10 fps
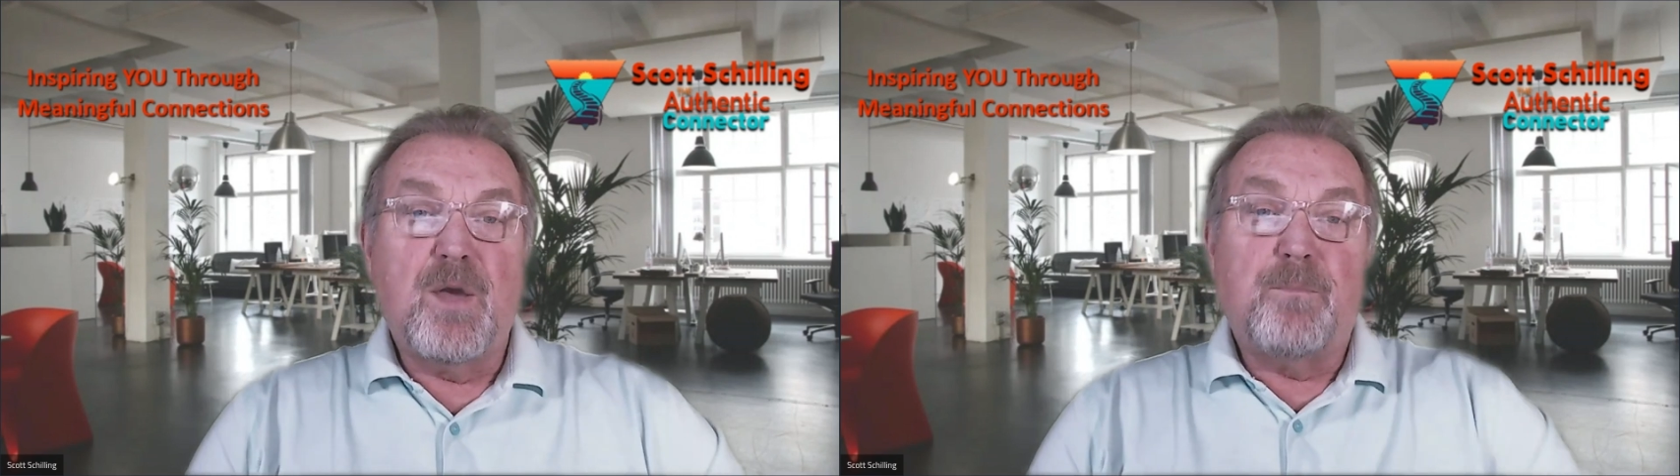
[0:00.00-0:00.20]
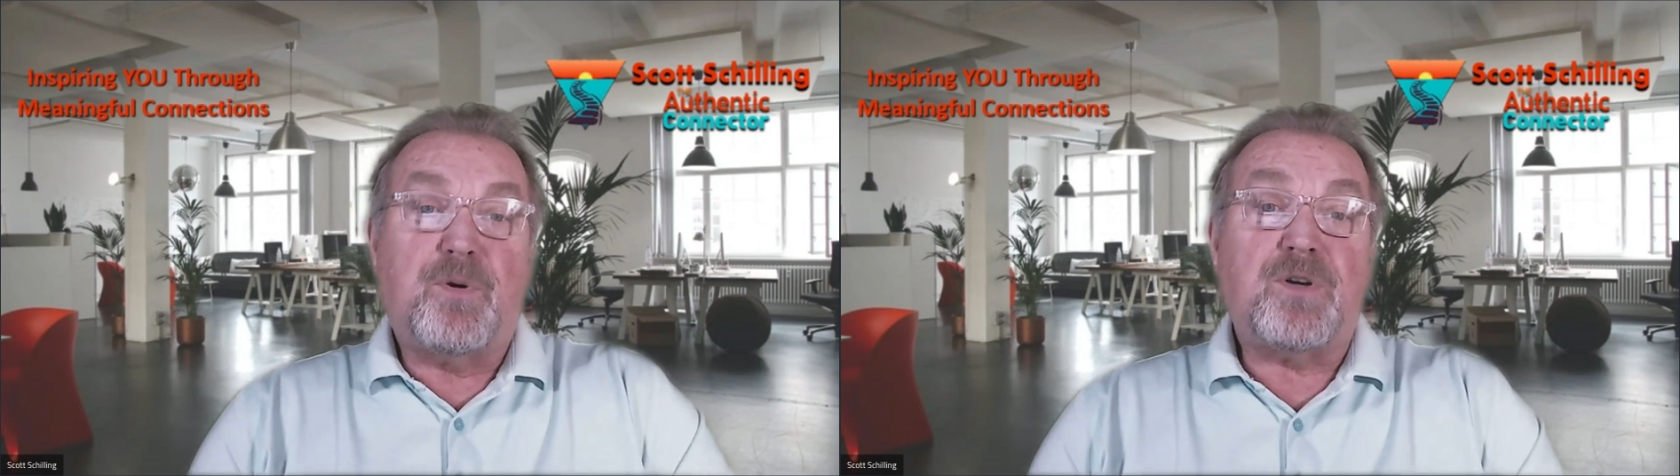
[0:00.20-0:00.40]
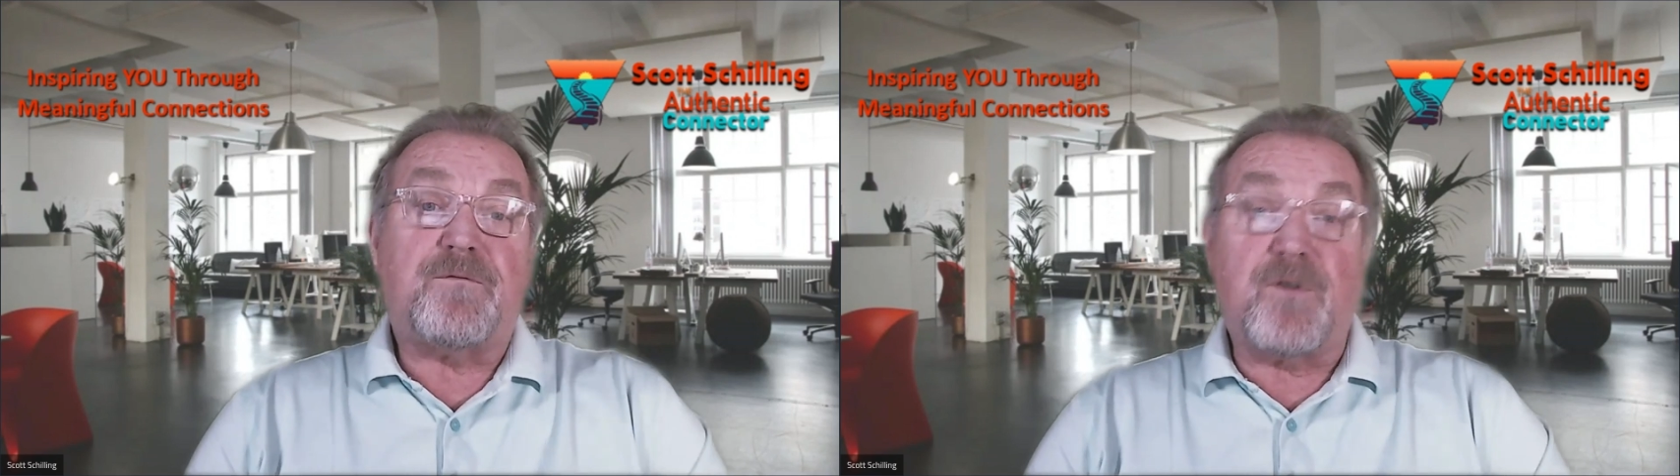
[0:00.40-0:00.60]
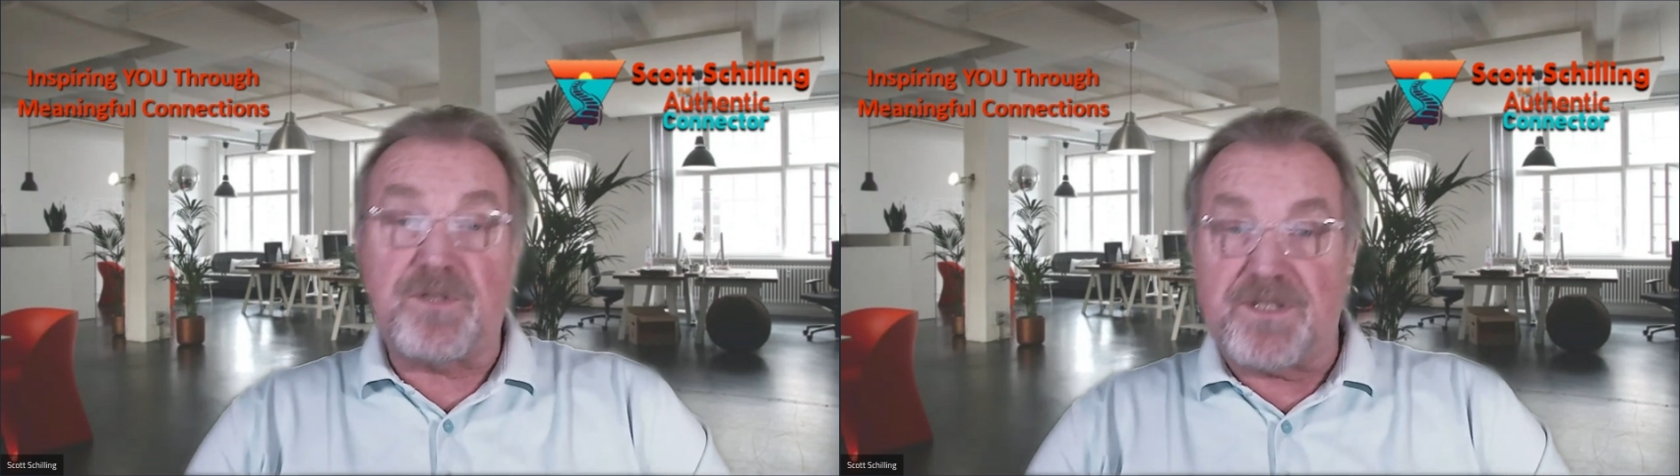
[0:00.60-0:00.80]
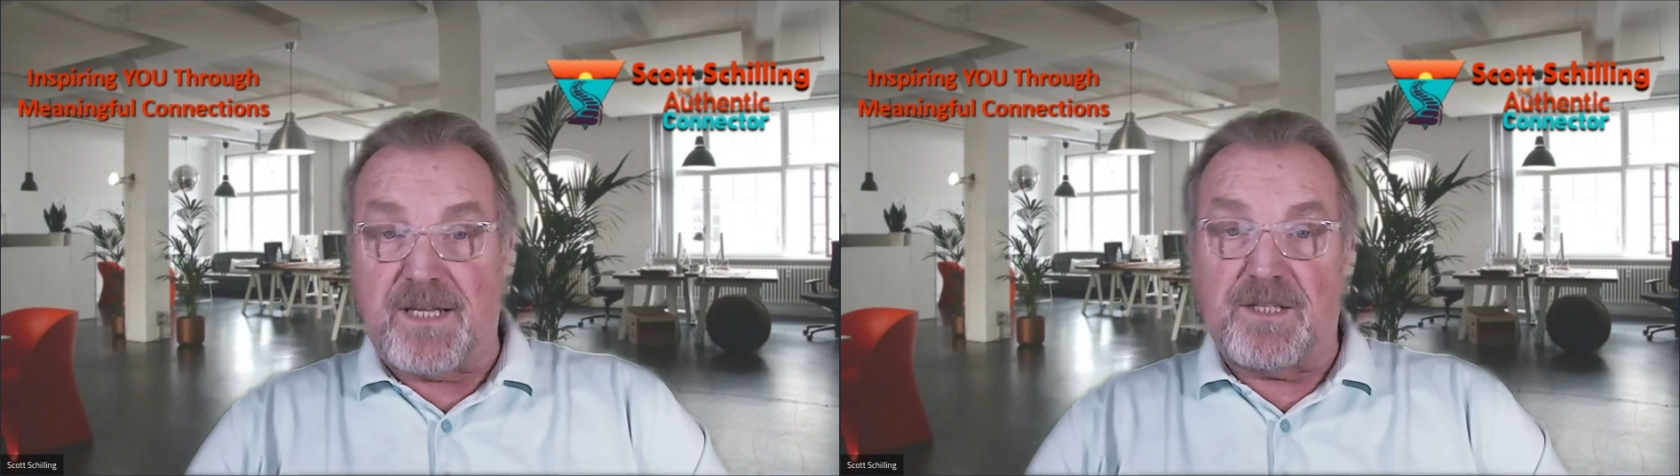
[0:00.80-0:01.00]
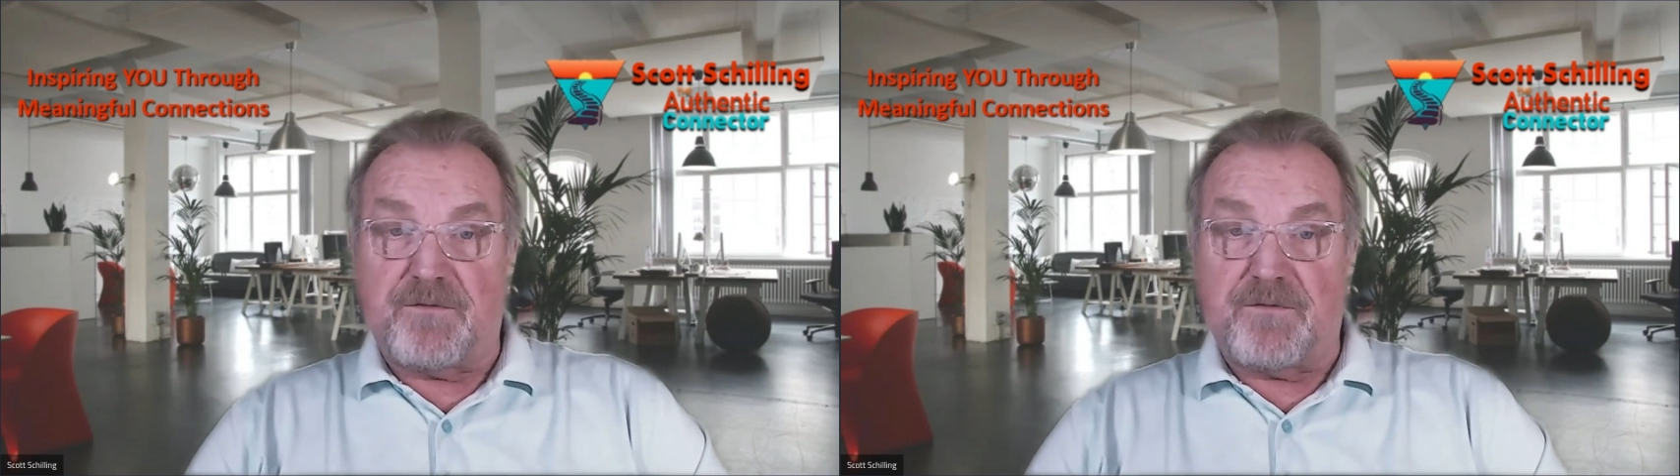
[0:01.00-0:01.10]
put first things